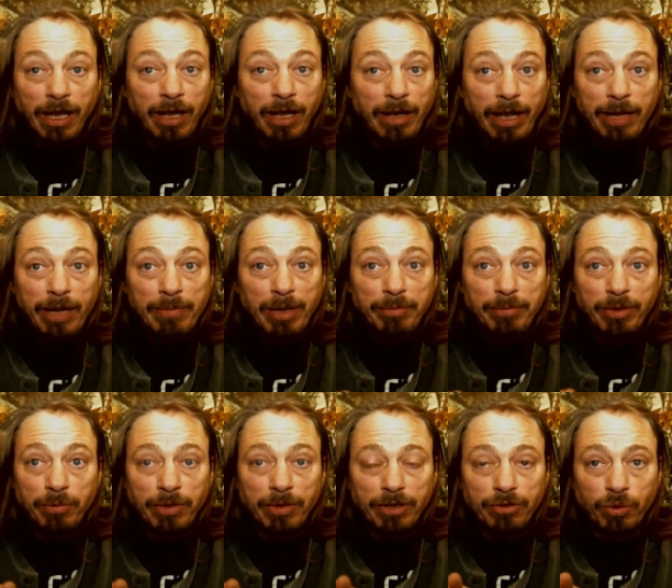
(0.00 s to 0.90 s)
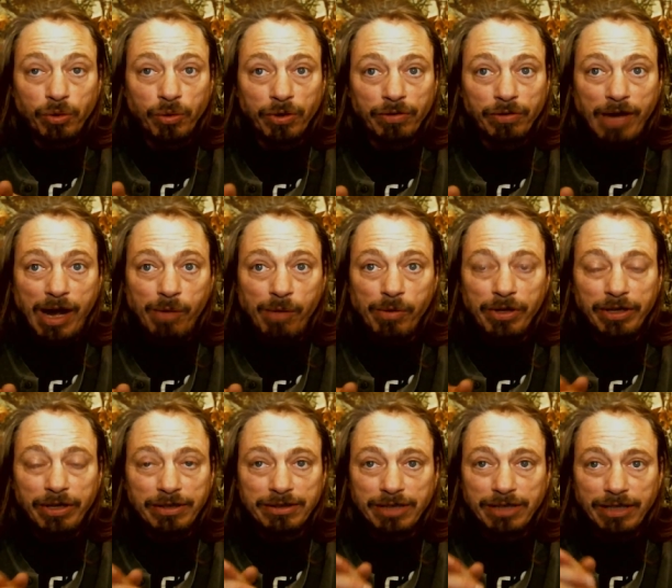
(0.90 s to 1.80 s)
Hey, maybe you want to tour around with
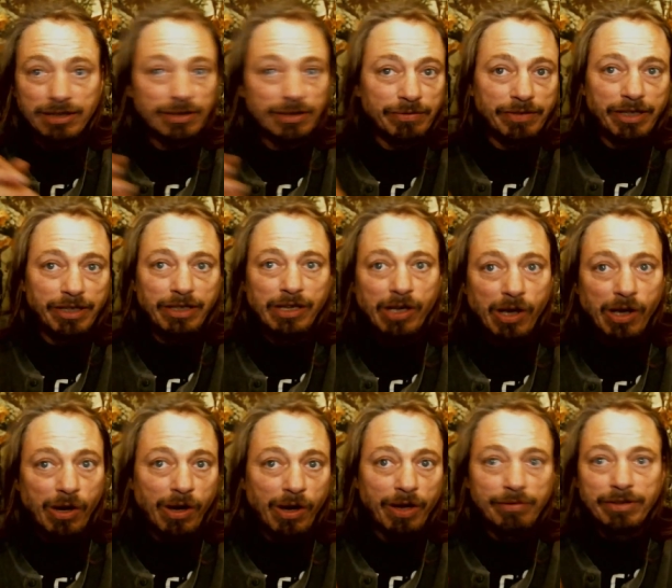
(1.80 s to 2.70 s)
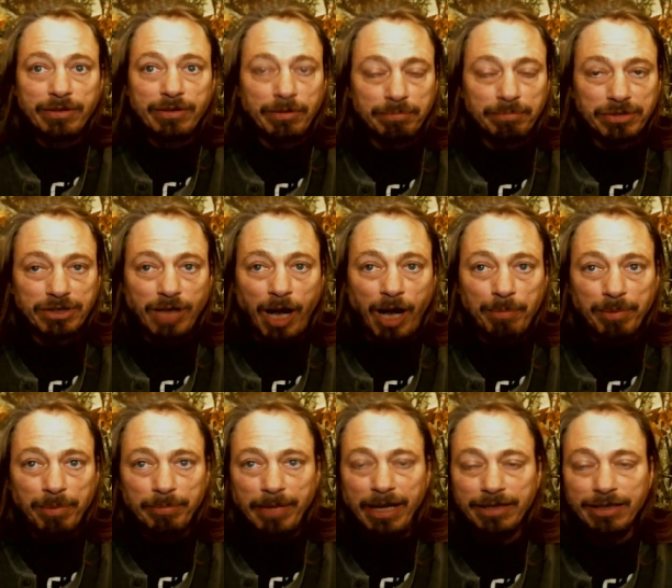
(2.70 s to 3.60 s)
it and send us a video of every stop
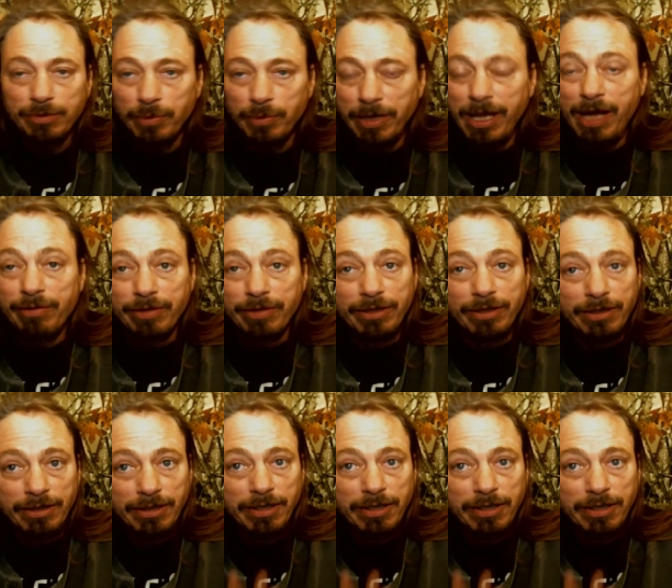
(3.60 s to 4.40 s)
it makes, whatever.